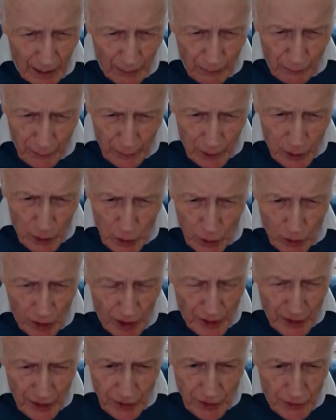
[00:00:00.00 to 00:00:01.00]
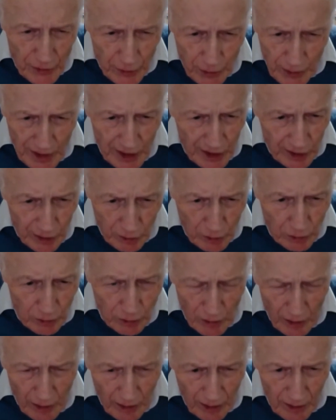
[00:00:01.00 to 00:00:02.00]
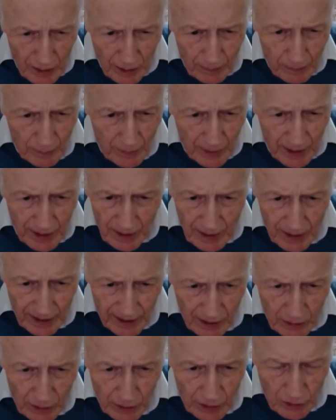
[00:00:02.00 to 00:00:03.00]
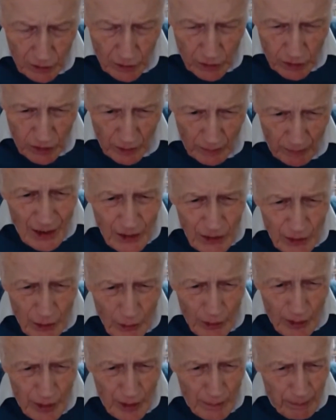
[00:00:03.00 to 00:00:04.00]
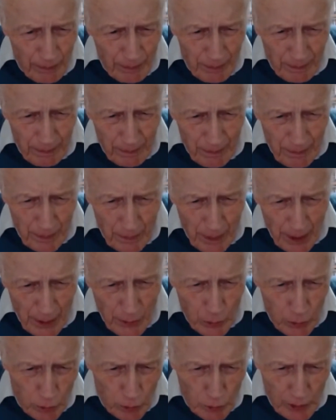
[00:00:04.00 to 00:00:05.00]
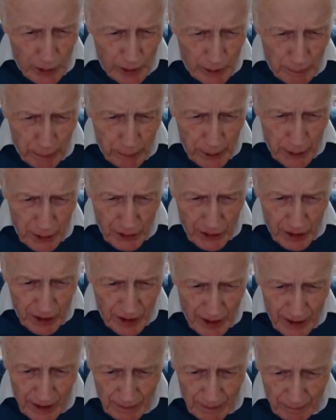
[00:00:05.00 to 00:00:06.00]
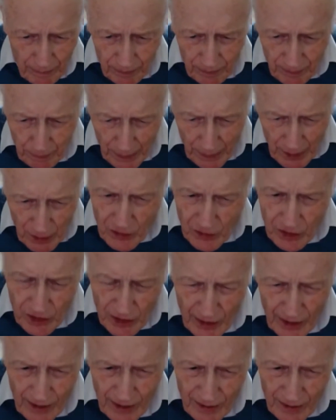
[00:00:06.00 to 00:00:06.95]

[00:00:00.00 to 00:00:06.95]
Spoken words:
I'm fairly sure I didn't do any integral calculus. So the math was really pretty basic in